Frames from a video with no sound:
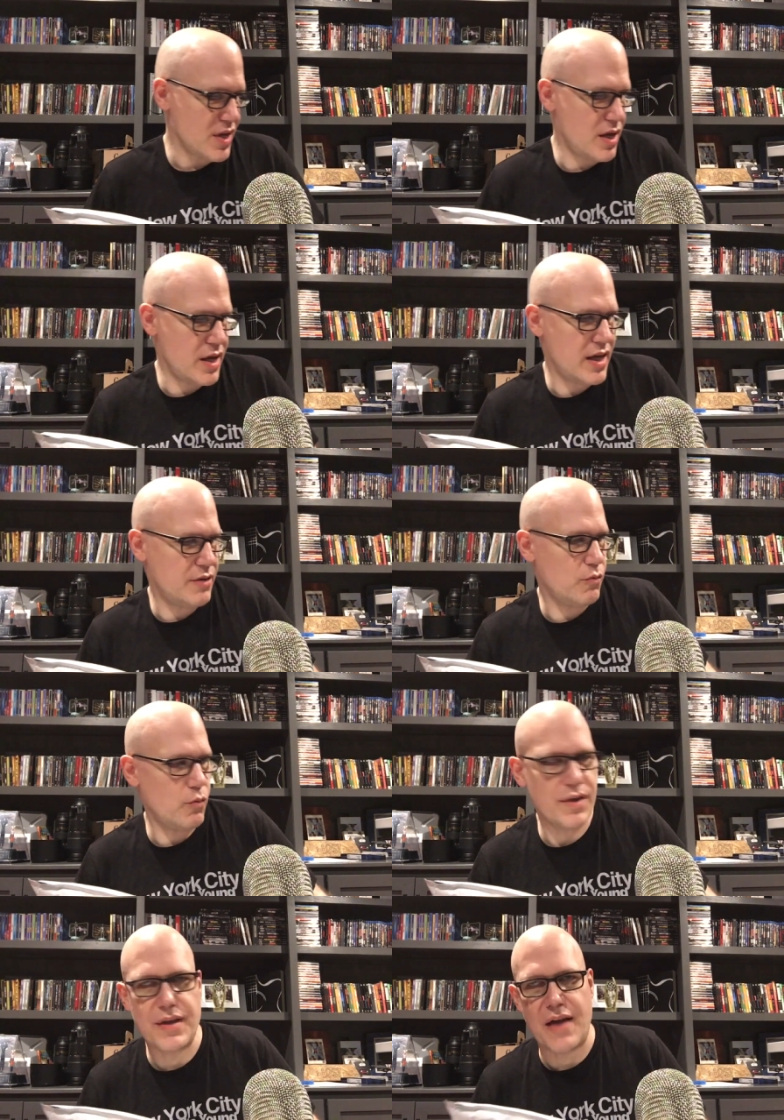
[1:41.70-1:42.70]
uh,
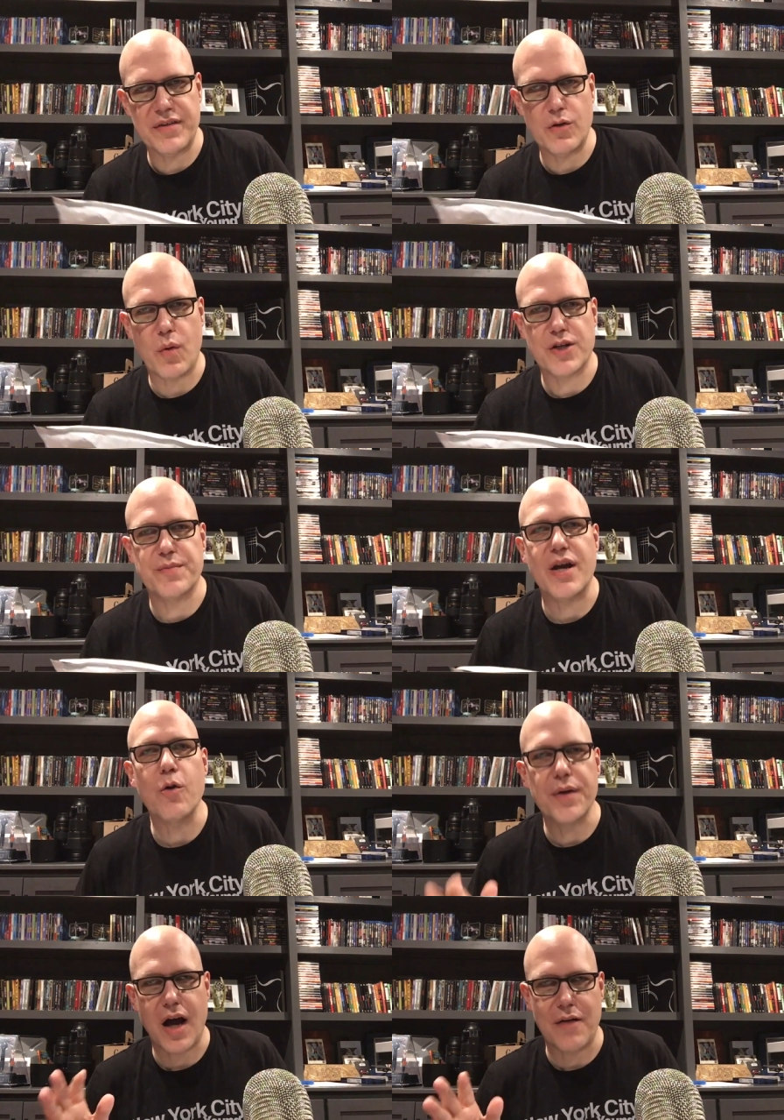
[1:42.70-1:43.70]
having you watch me
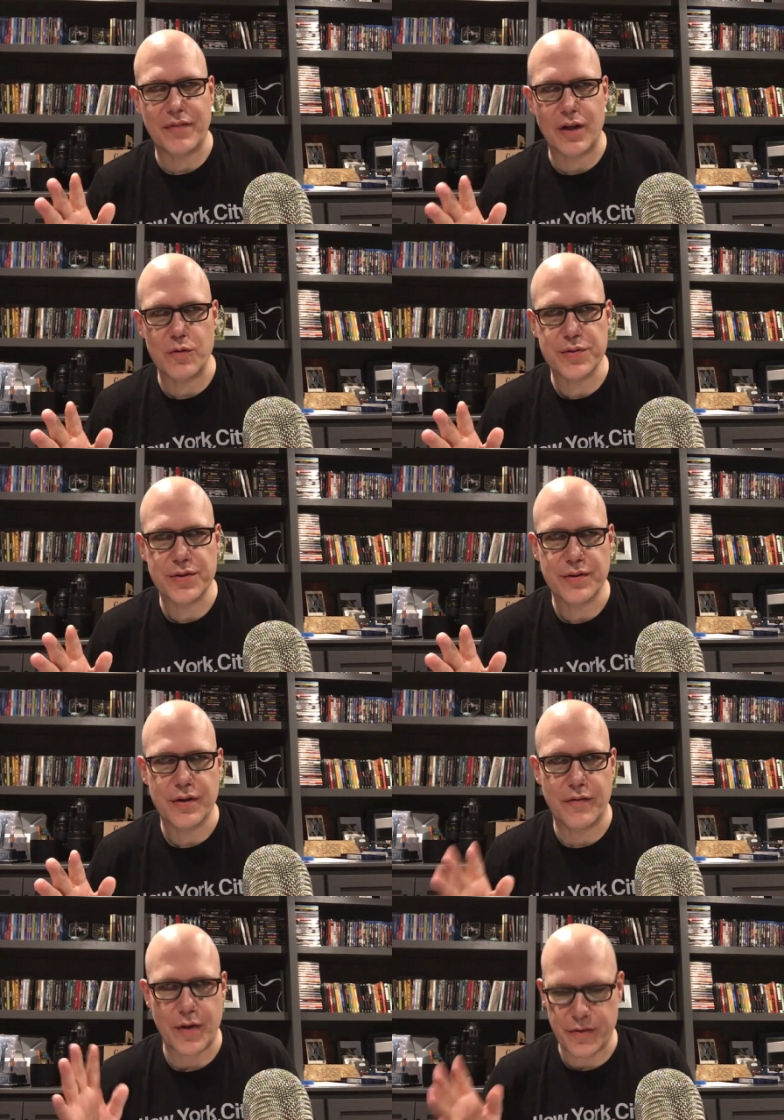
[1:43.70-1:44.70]
open envelopes,
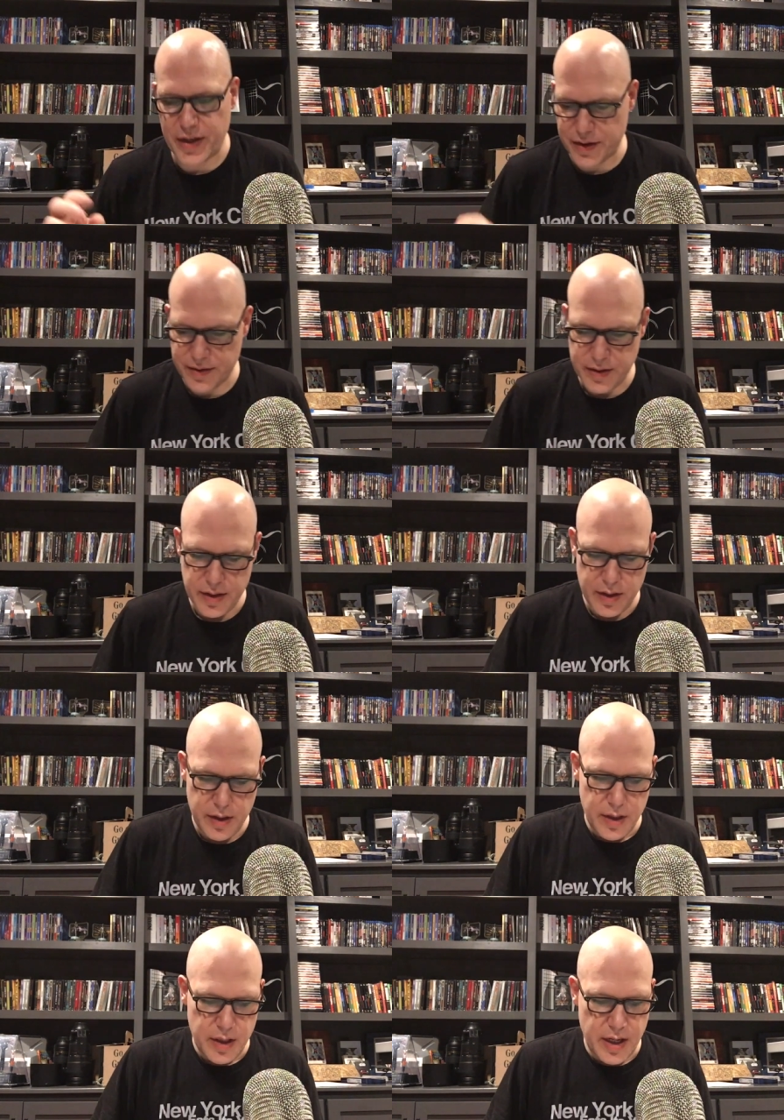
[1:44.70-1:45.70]
of all things.
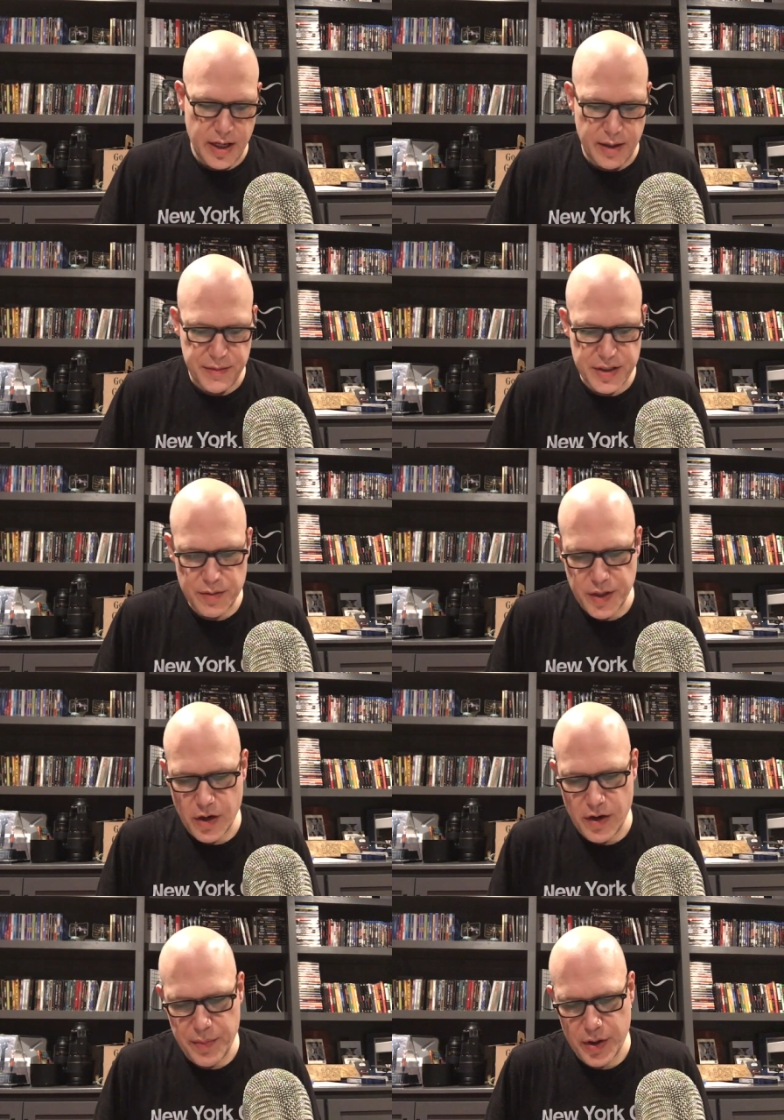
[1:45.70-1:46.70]
Um, this is a
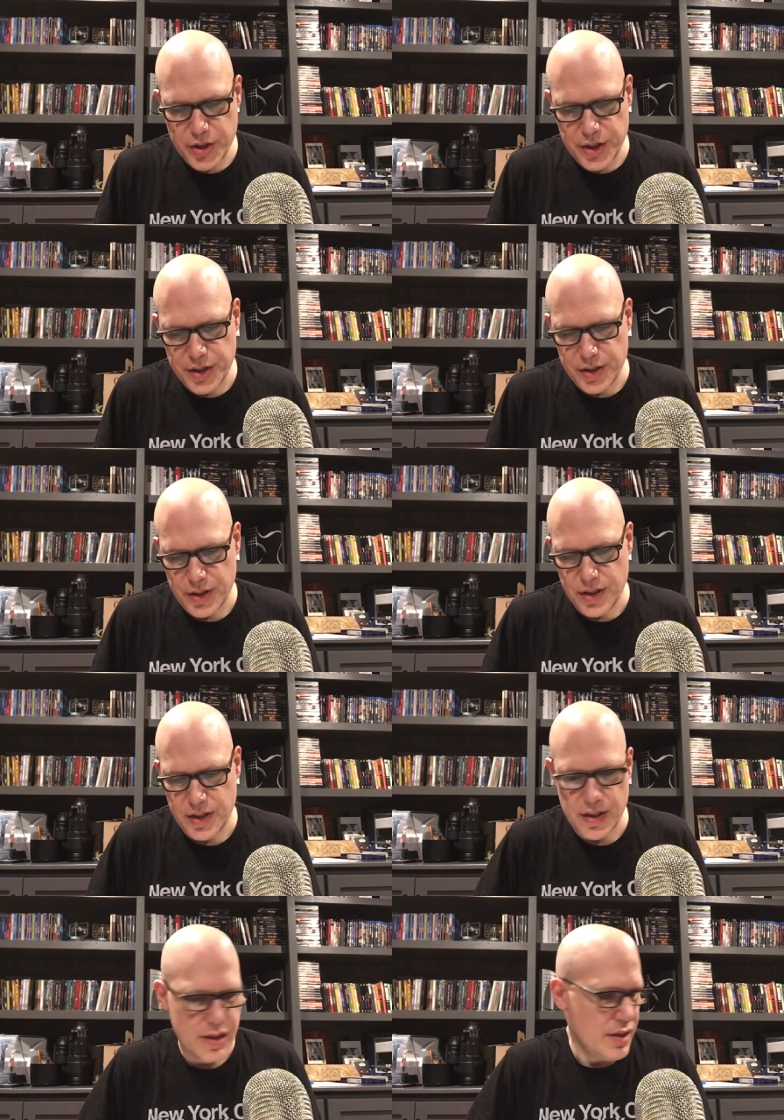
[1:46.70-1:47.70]
Mercari purchase.
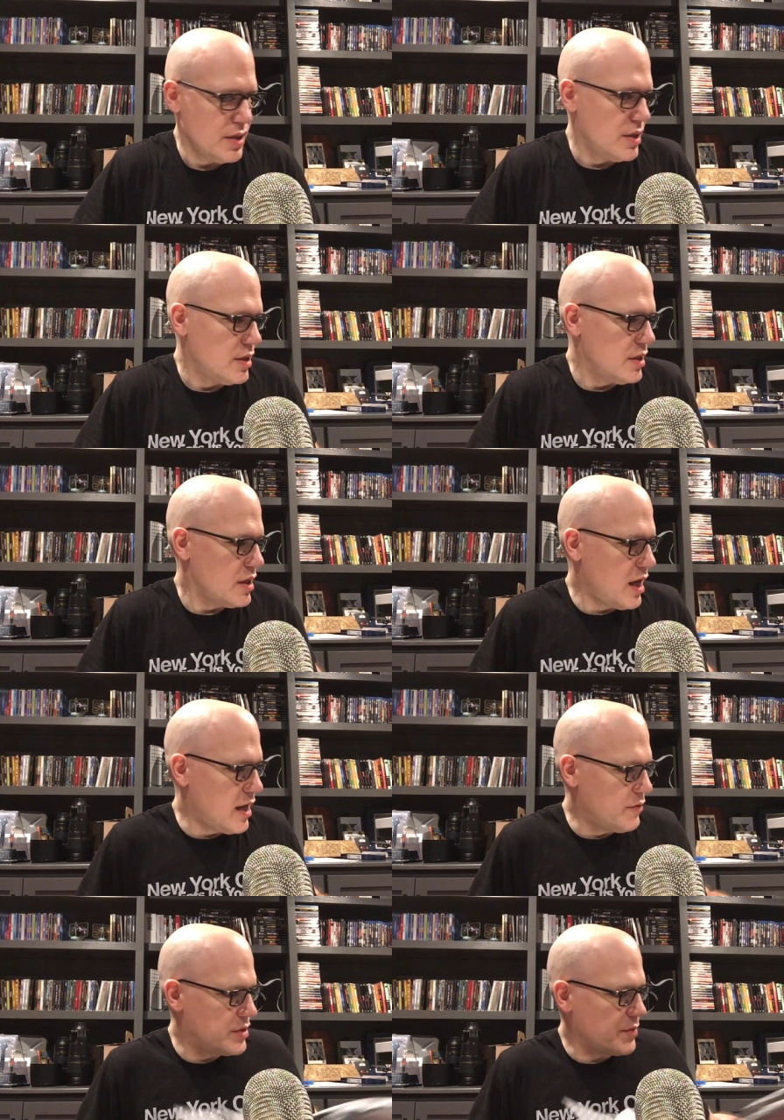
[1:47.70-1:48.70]
Uh,
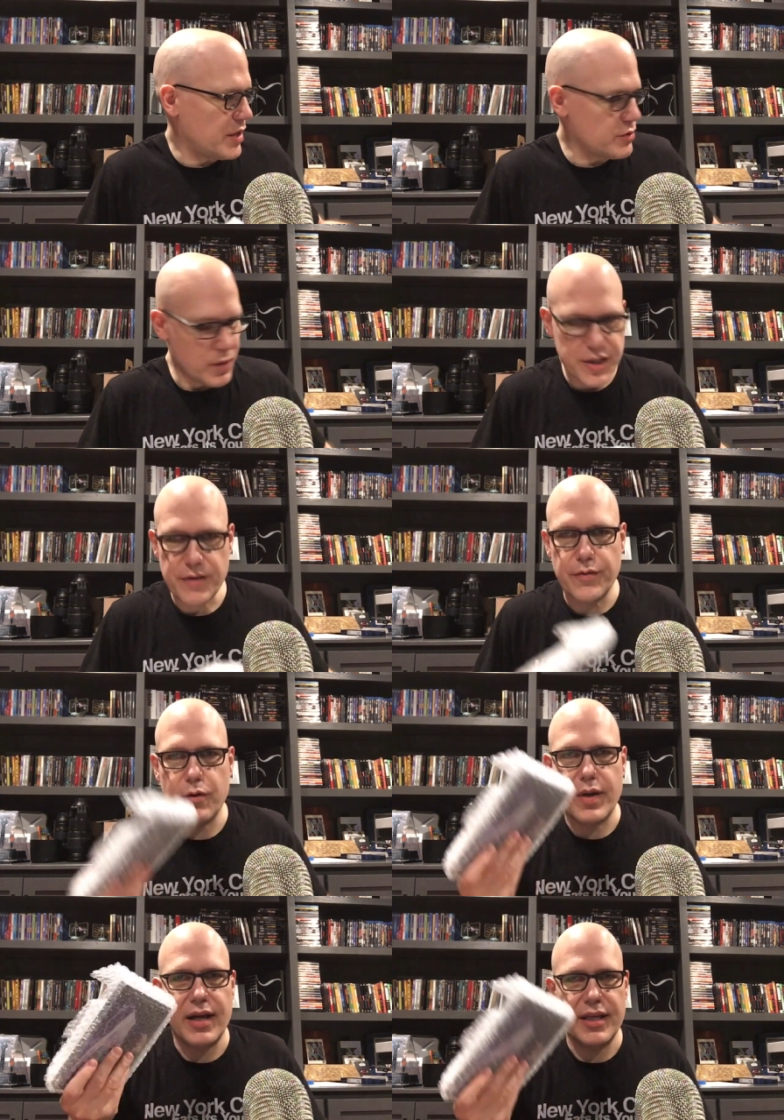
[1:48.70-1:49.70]
it was something I was watching for a
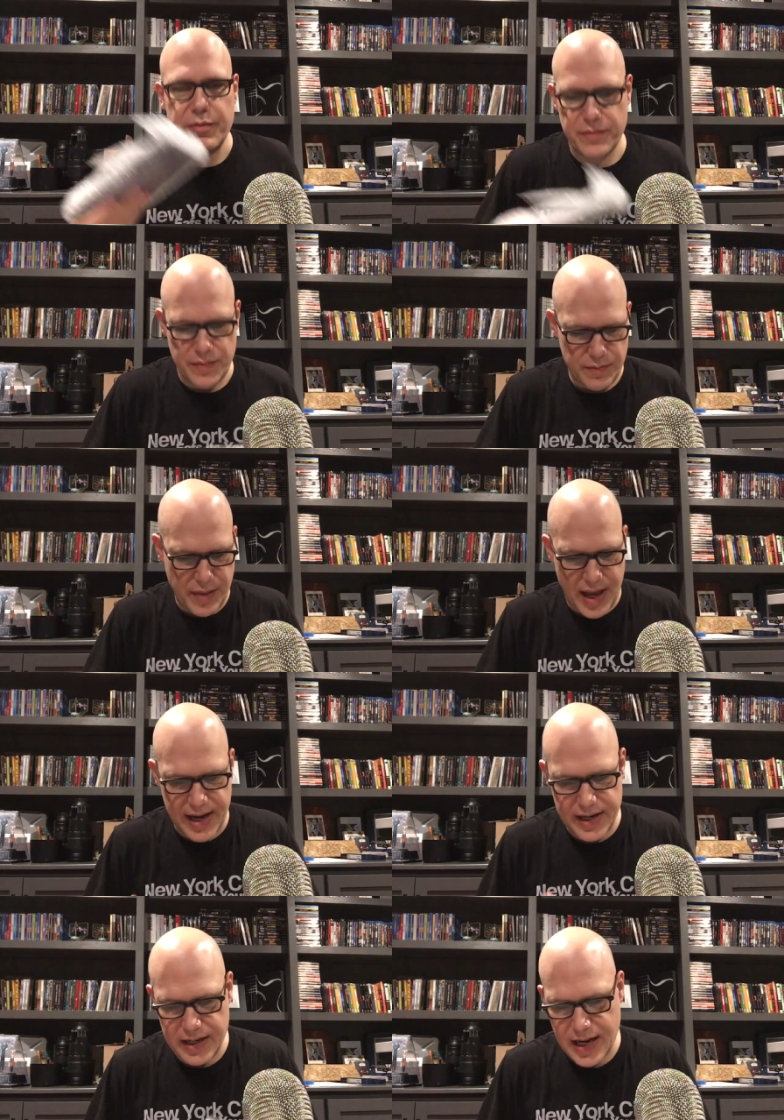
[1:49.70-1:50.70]
while. He
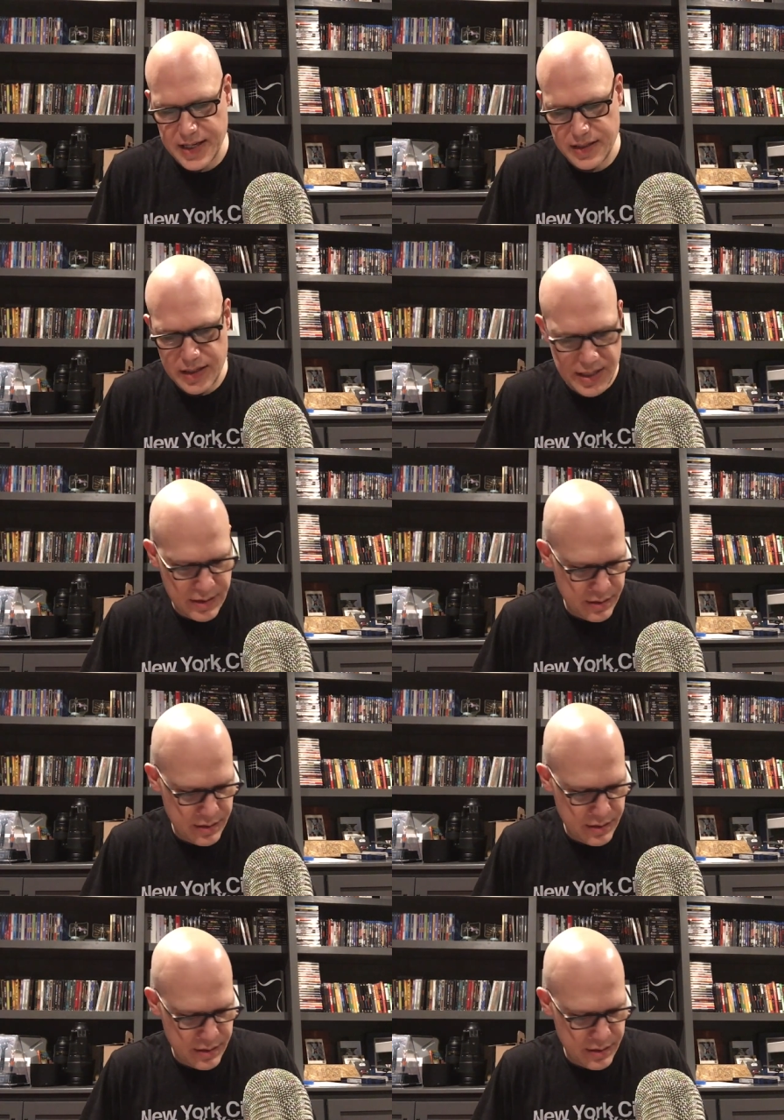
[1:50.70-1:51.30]
padded it nicely.